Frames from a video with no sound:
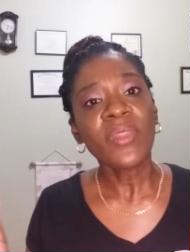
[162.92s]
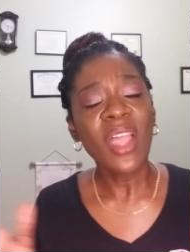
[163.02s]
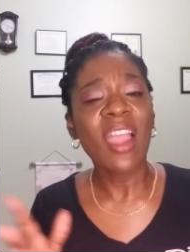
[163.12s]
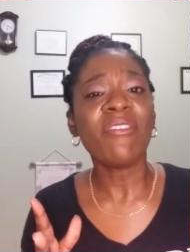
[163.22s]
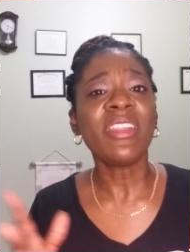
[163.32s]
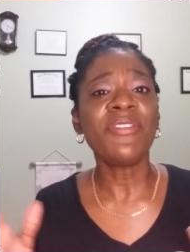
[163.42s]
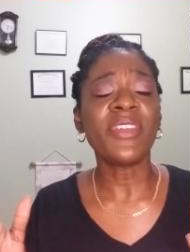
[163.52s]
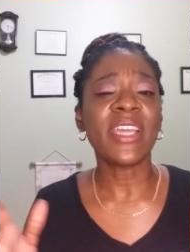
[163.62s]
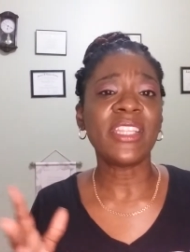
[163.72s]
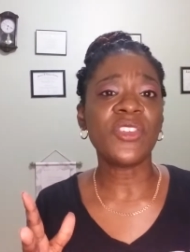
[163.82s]
I really feel
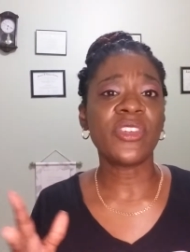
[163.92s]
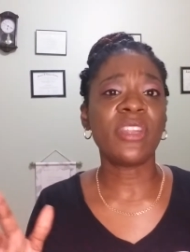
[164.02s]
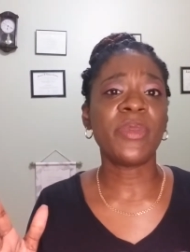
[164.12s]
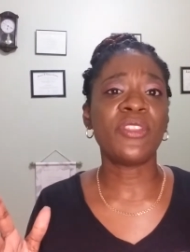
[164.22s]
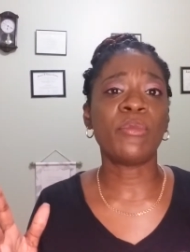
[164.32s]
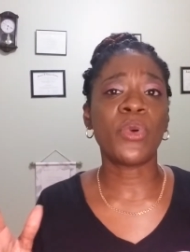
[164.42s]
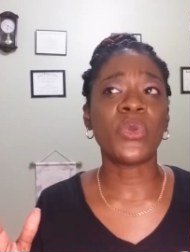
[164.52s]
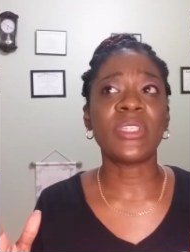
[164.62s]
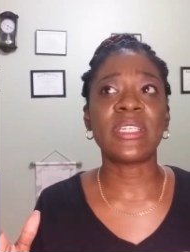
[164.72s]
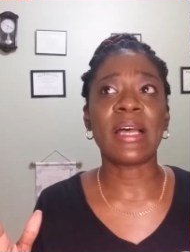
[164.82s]
like these are going to be the
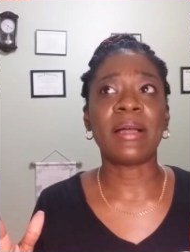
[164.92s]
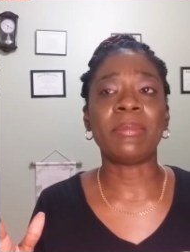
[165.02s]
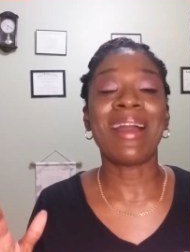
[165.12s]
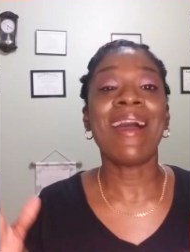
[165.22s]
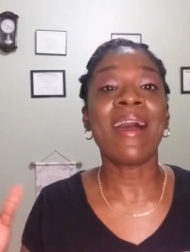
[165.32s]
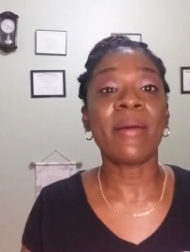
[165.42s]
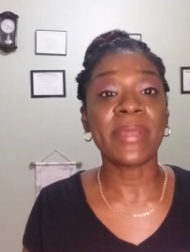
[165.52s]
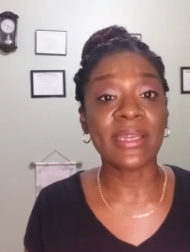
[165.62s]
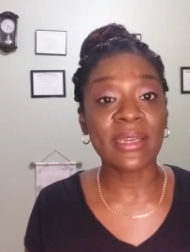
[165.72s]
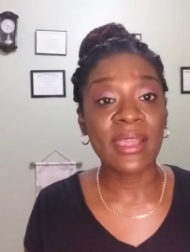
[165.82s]
most um,
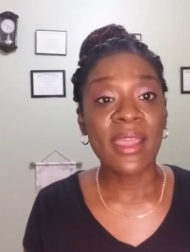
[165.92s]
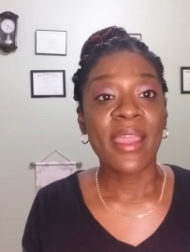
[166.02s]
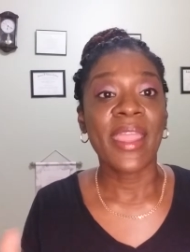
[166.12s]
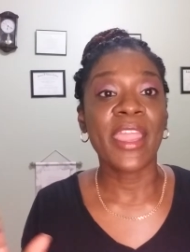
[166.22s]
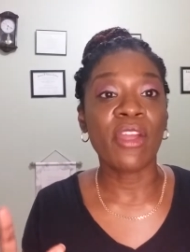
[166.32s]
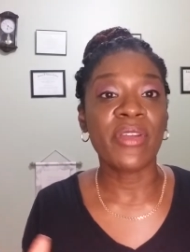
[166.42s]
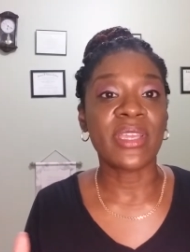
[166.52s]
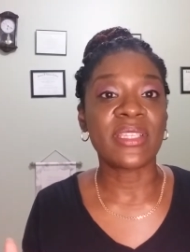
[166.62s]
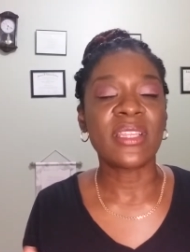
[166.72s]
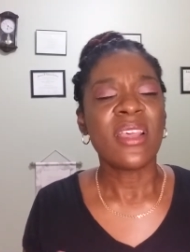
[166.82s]
common
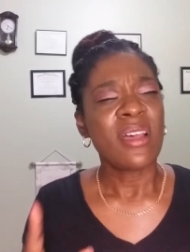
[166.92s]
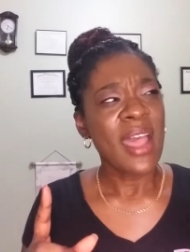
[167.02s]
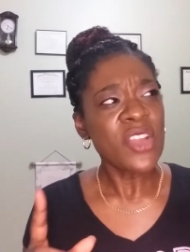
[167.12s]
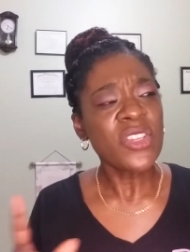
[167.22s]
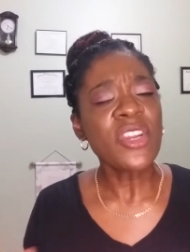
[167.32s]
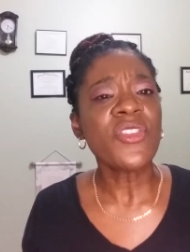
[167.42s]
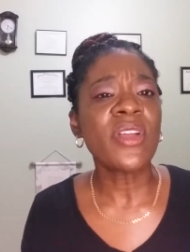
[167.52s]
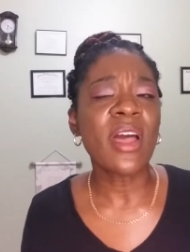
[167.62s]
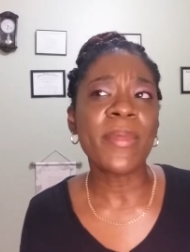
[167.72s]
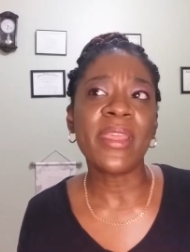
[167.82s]
areas. Actually, another
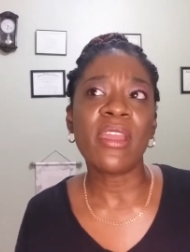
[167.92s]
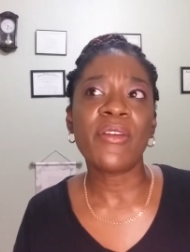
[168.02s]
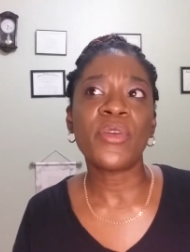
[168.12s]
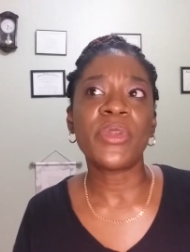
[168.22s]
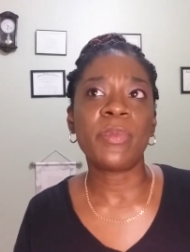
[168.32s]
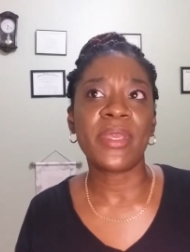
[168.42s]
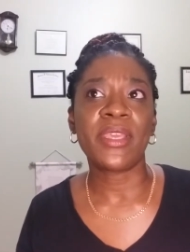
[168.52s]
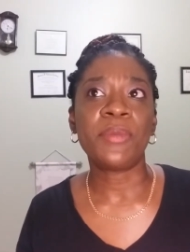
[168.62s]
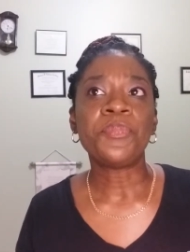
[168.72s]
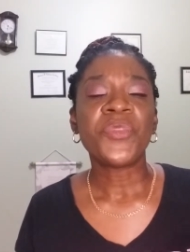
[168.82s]
common area would
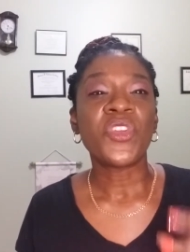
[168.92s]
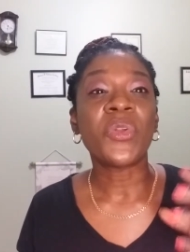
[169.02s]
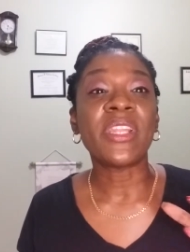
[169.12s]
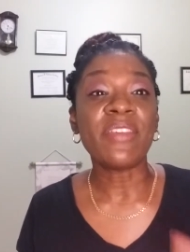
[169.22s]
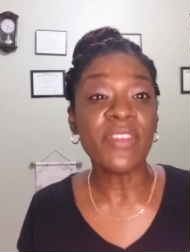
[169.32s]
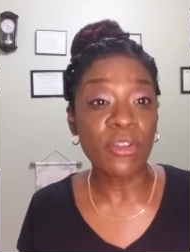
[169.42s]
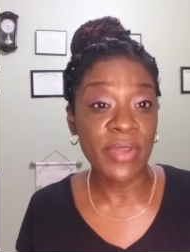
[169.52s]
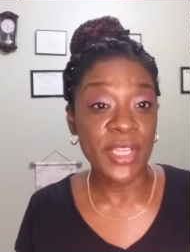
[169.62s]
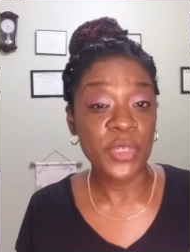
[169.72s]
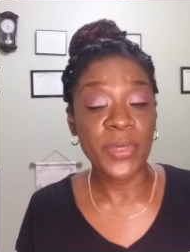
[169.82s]
be your living
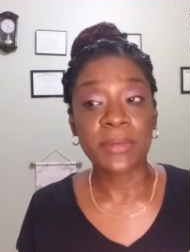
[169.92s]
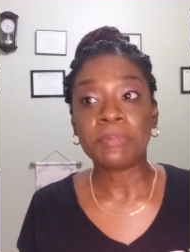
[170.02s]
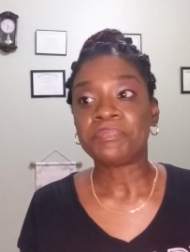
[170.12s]
arrangement.